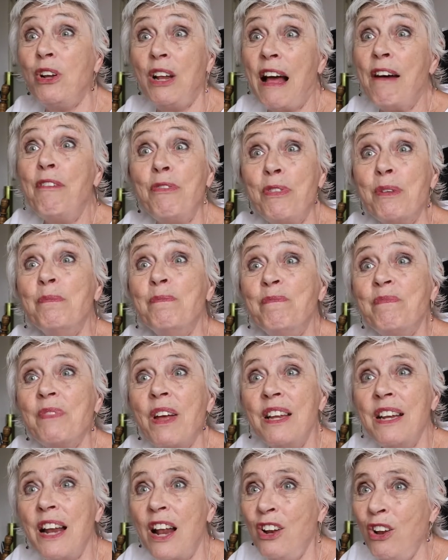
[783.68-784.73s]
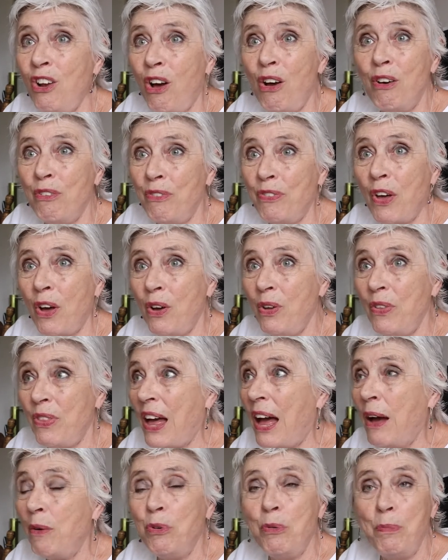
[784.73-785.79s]
who'll have them. And a lot of
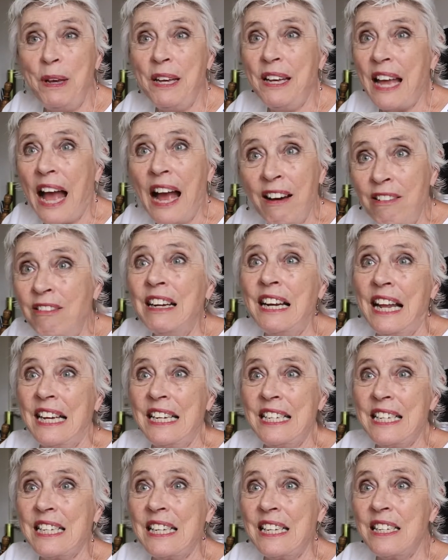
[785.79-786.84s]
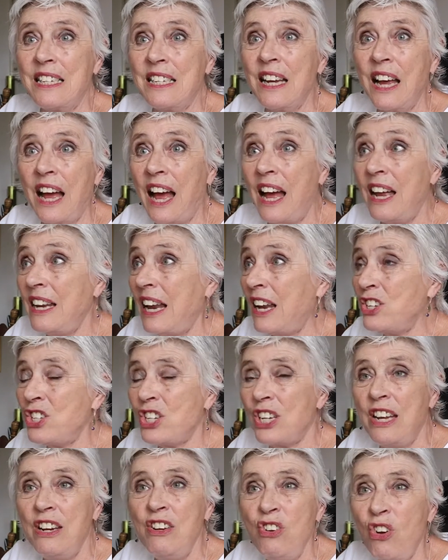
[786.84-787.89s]
that will be gang-related and
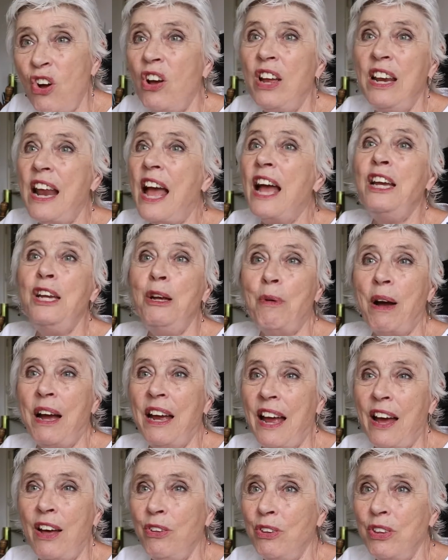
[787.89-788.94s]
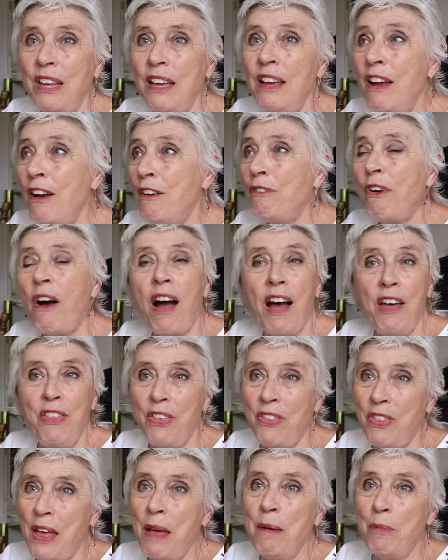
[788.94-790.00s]
actually not in any way healthy for
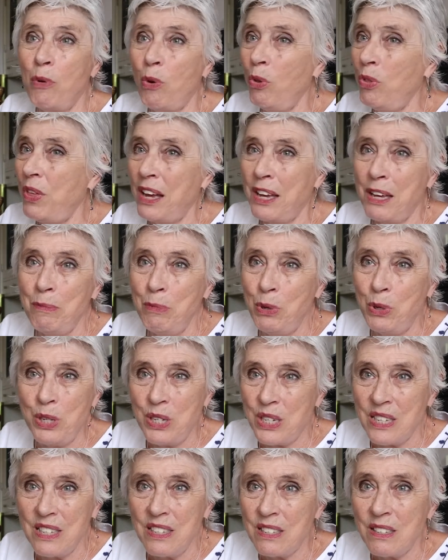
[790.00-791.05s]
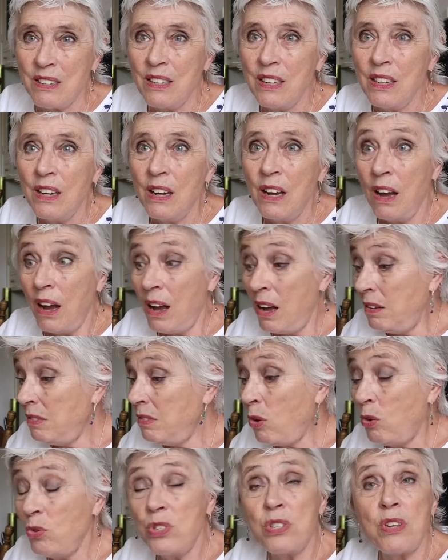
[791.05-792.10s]
either them or their communities. And
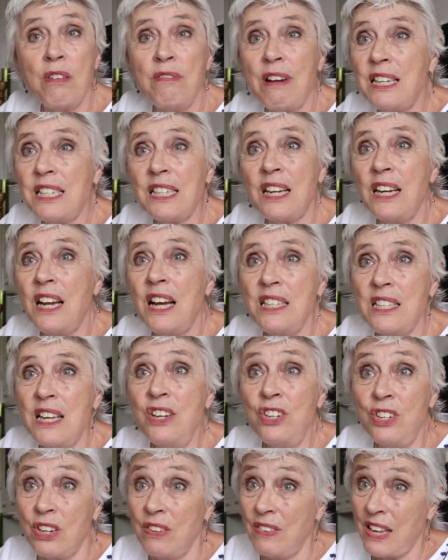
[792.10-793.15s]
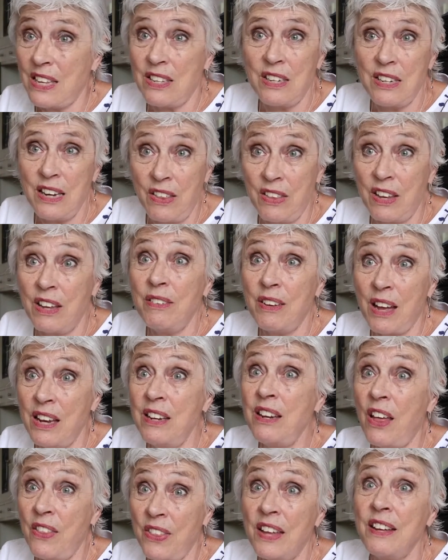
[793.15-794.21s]
also radicalisation, that's
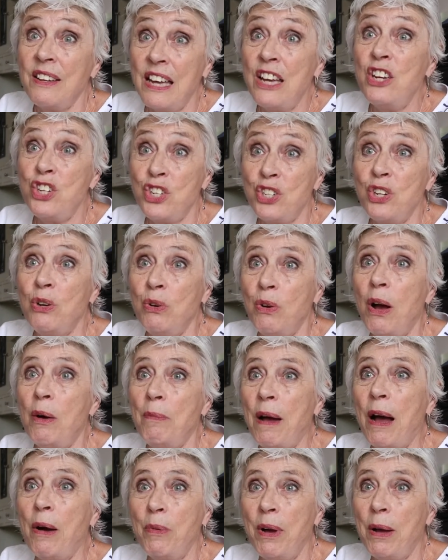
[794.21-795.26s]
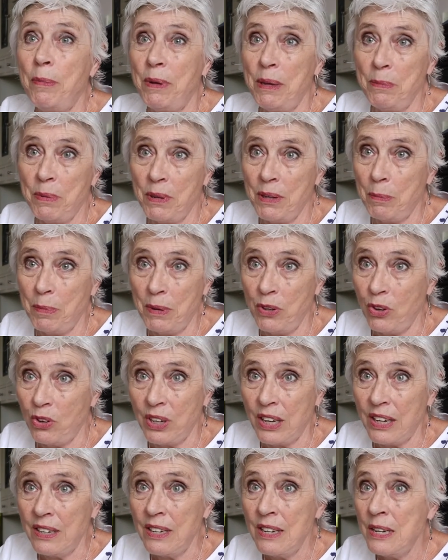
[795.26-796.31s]
another issue about where people are
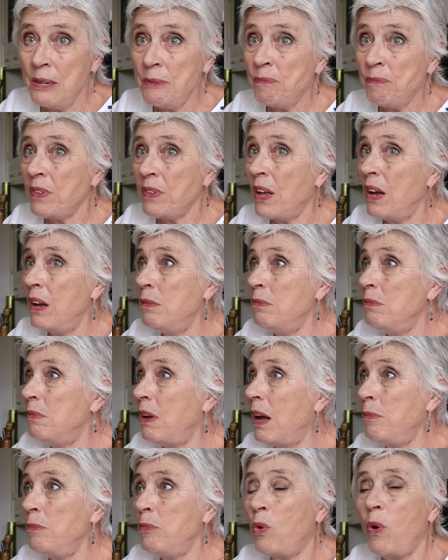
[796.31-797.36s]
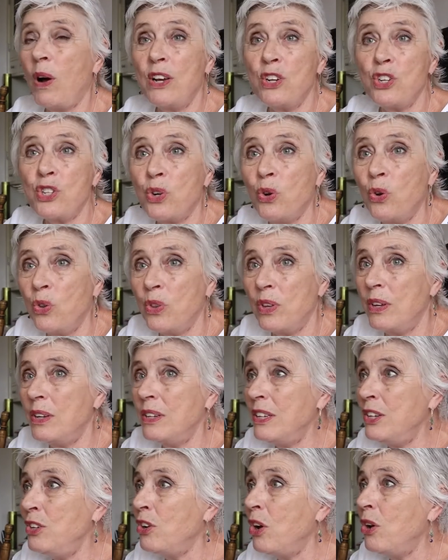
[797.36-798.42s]
belonging. I'm quite sure
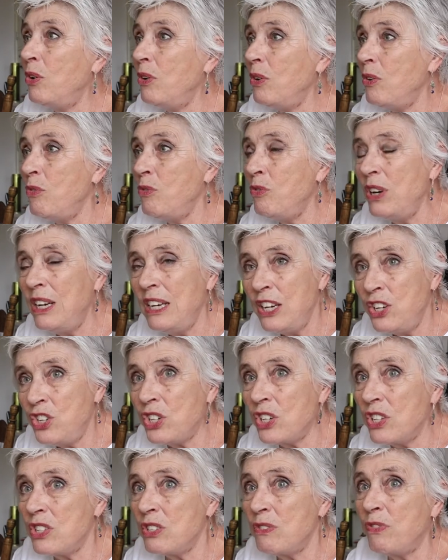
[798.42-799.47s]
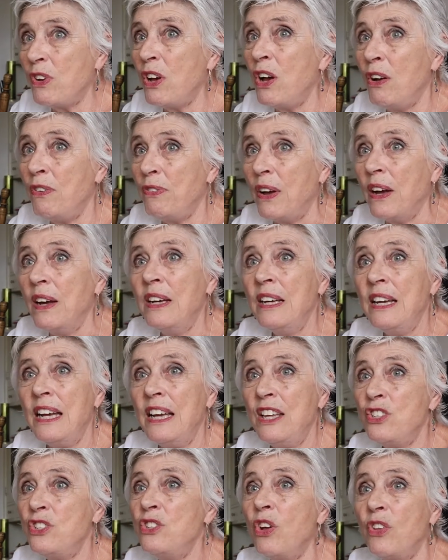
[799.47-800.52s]
that, you know, religious fervour
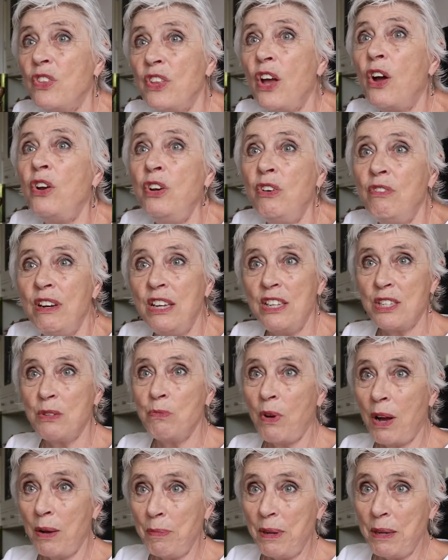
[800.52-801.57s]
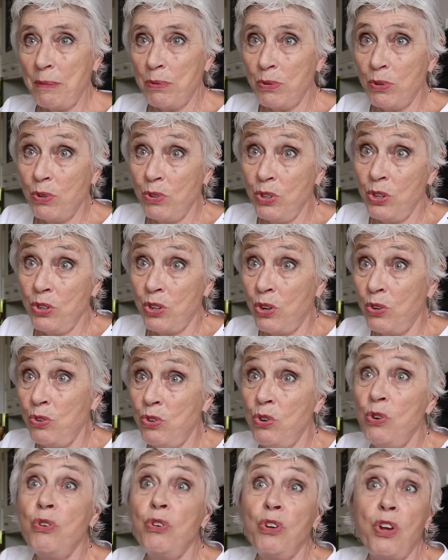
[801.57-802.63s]
is not the only reason why people, you know,
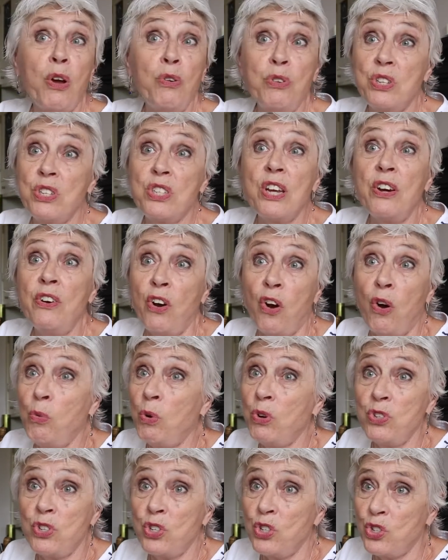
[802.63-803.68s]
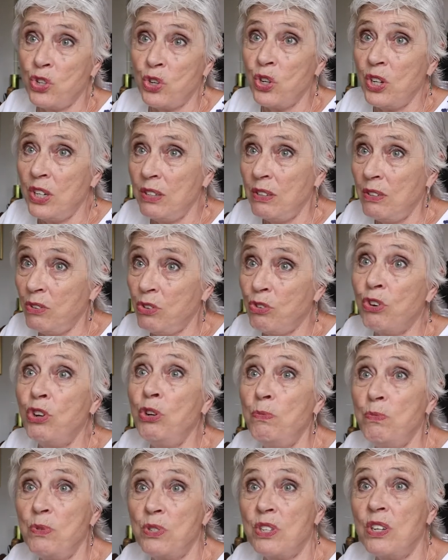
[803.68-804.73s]
go to Syria or want to join
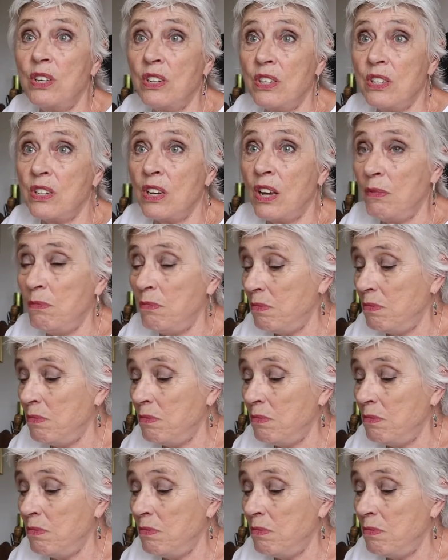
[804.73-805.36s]
groups that